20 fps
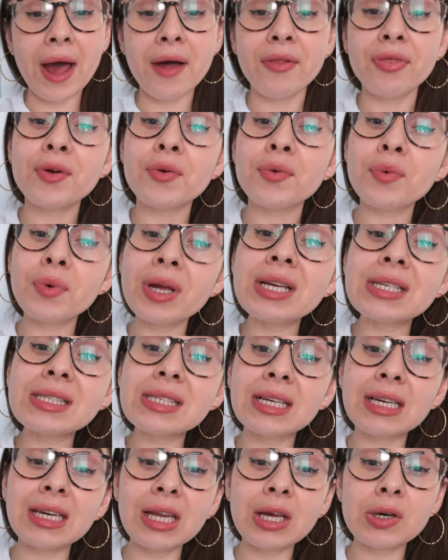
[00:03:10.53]
And the
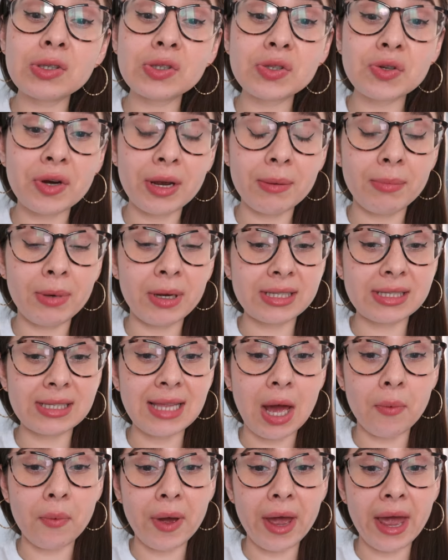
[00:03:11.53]
reason Leo's crib looks
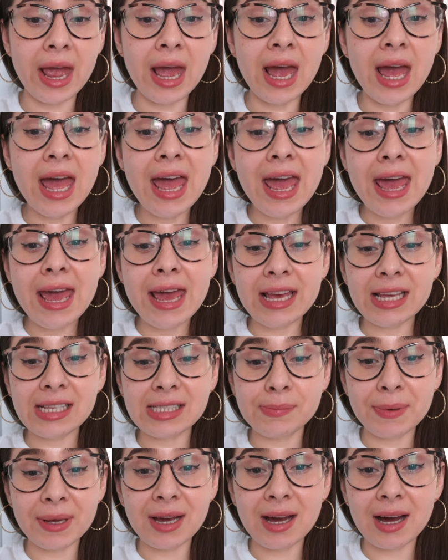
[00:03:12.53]
that way
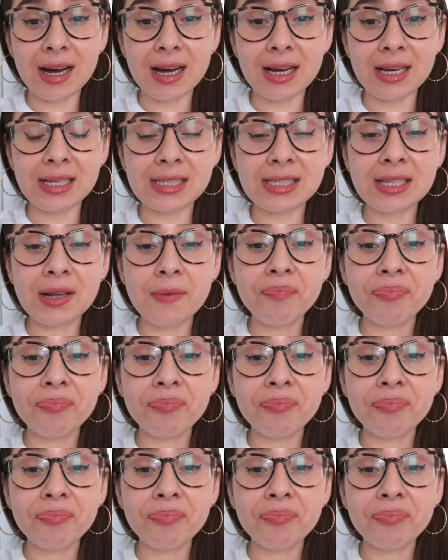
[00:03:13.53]
is because